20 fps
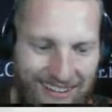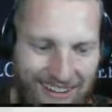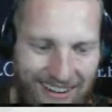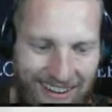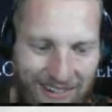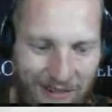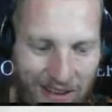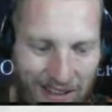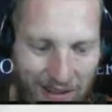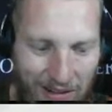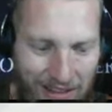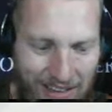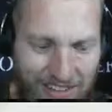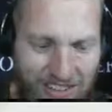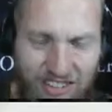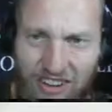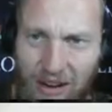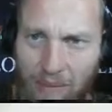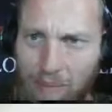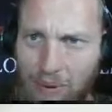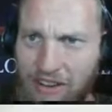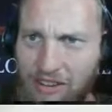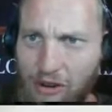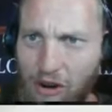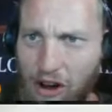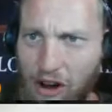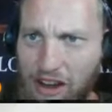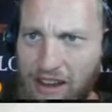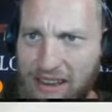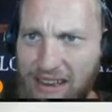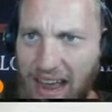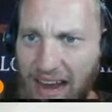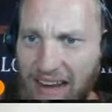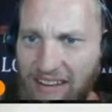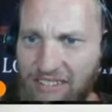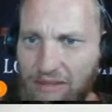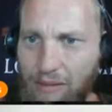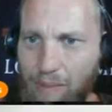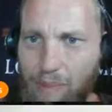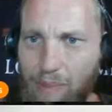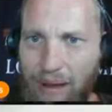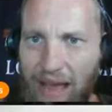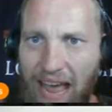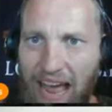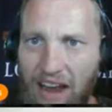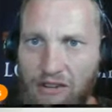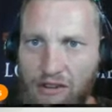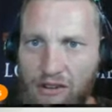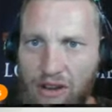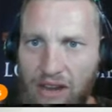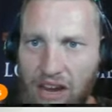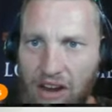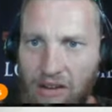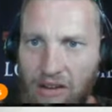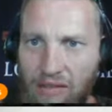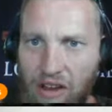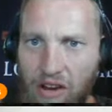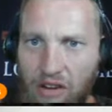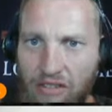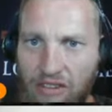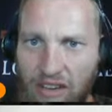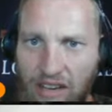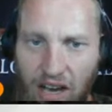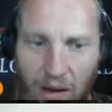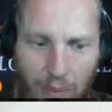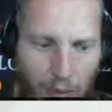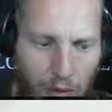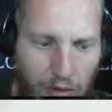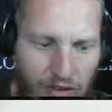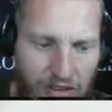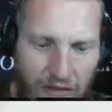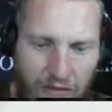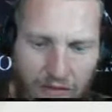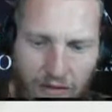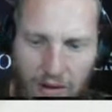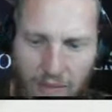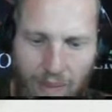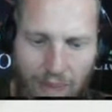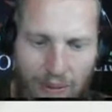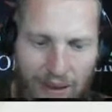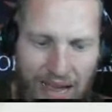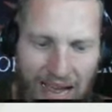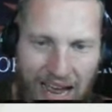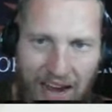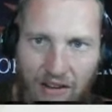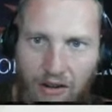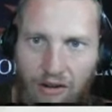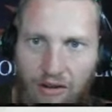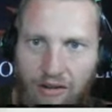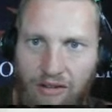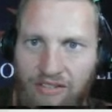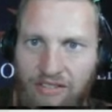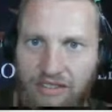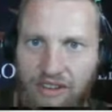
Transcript: Well, let's jump into our next pattern here. There's a couple different patterns